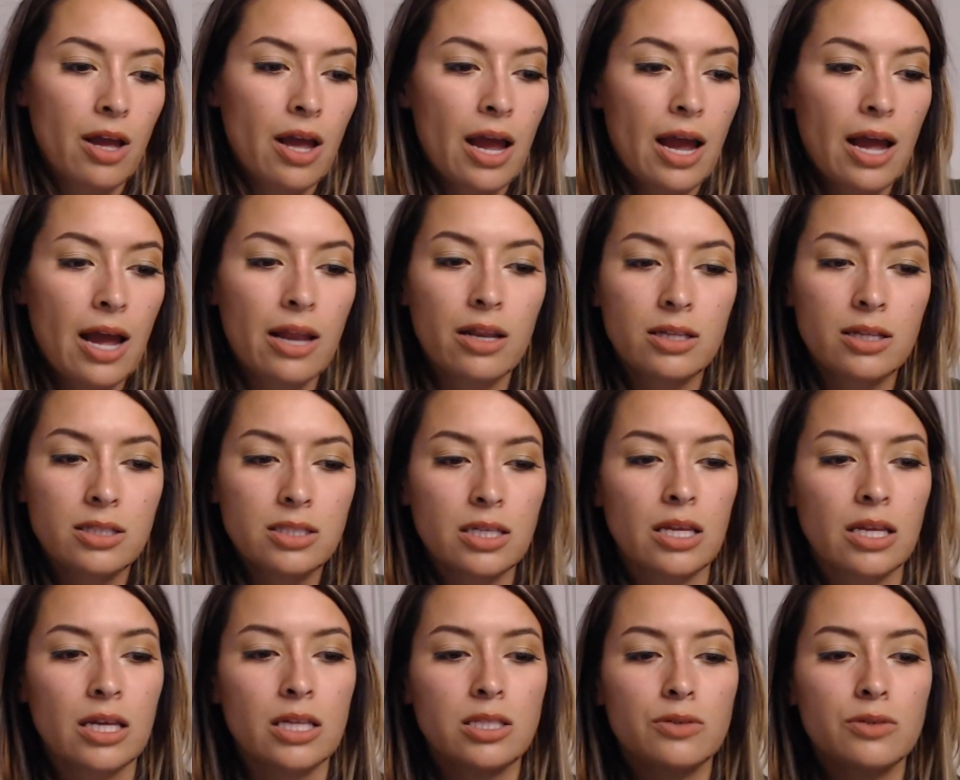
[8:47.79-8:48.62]
And
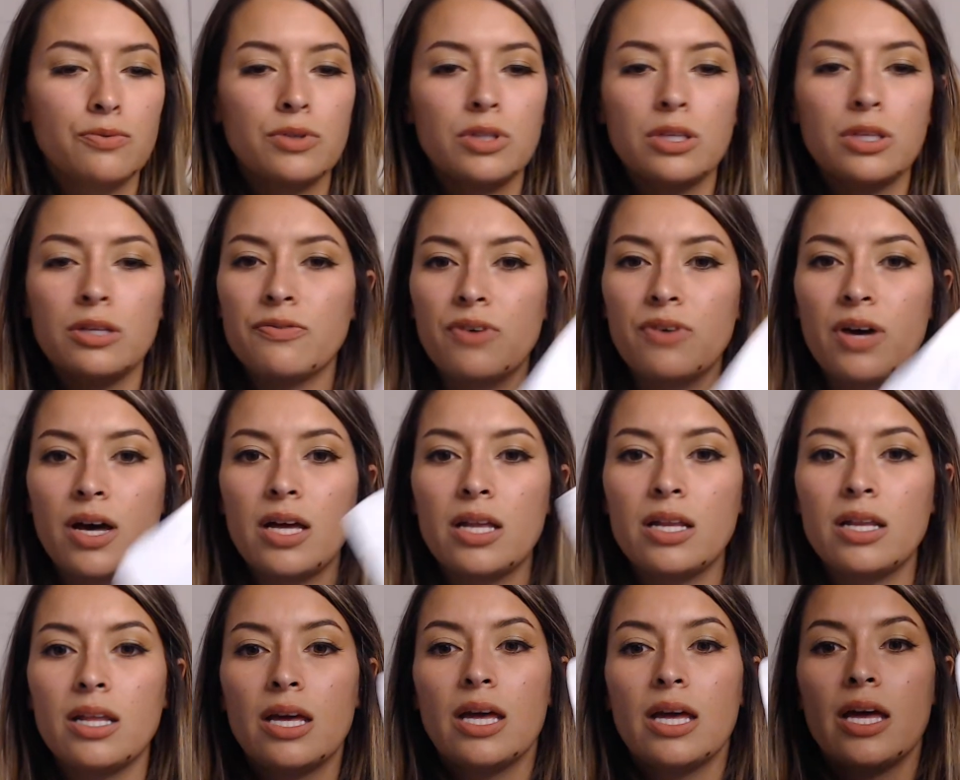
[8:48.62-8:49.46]
it's a really
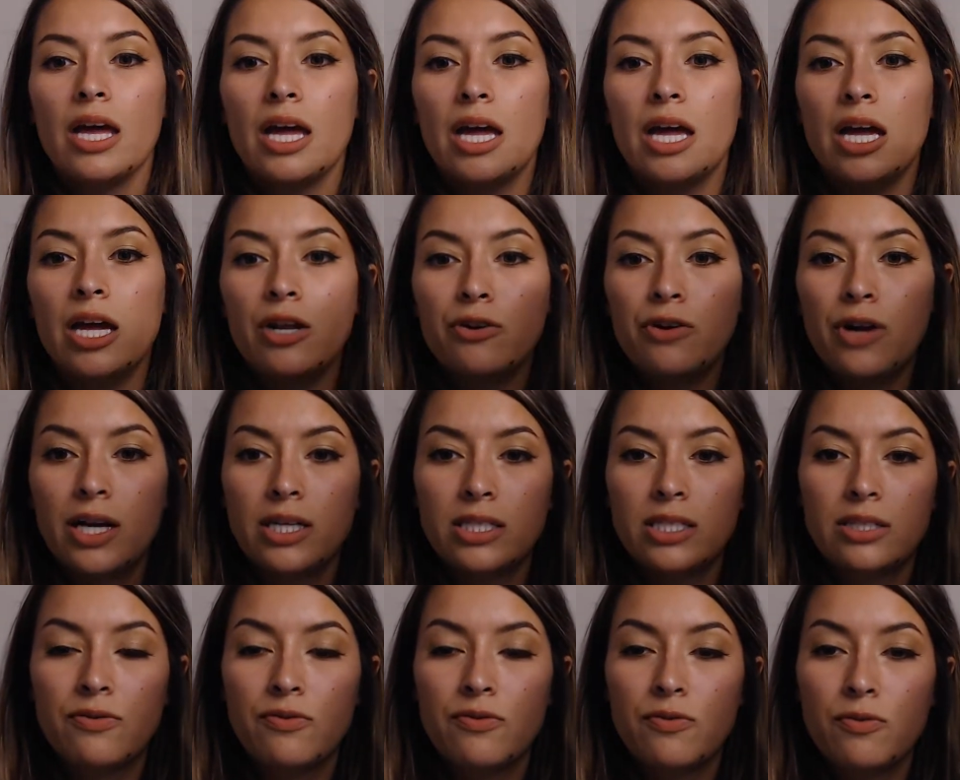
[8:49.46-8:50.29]
fun
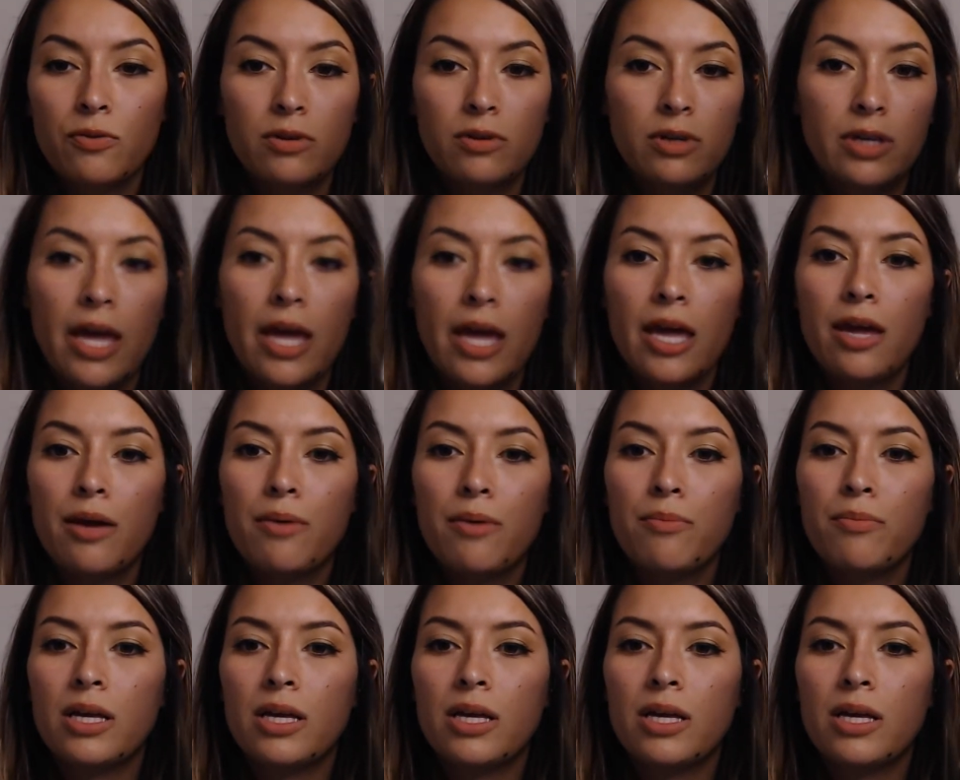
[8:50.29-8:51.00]
interactive game.